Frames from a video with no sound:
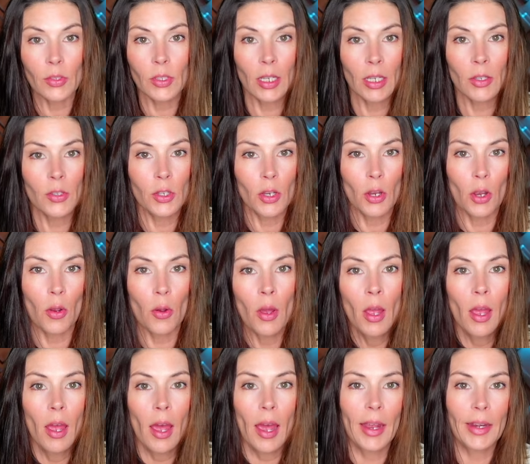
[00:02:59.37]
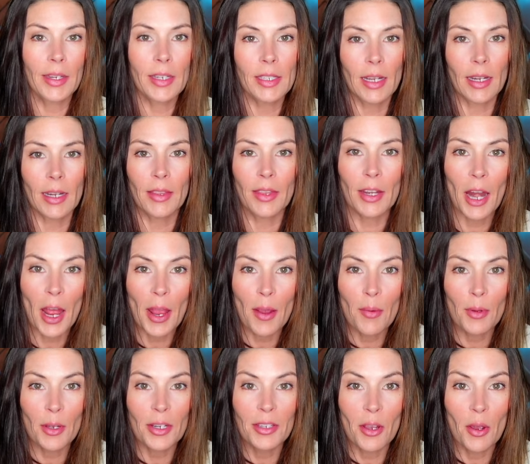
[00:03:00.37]
And so I decided that I
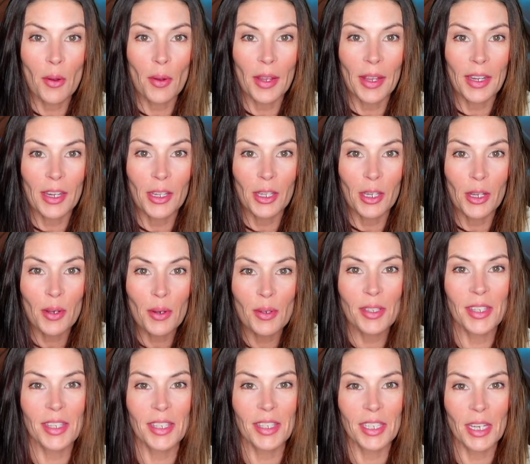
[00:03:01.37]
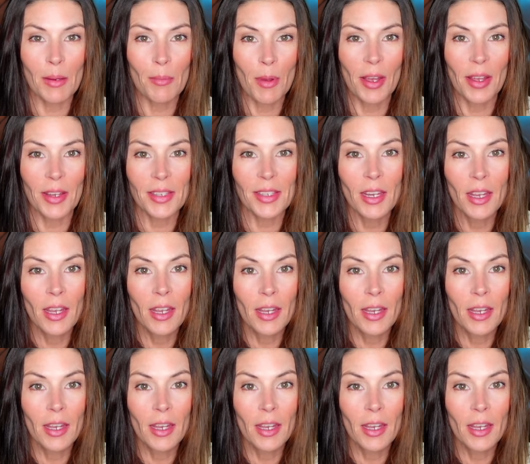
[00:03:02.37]
would go ahead and use the sea moss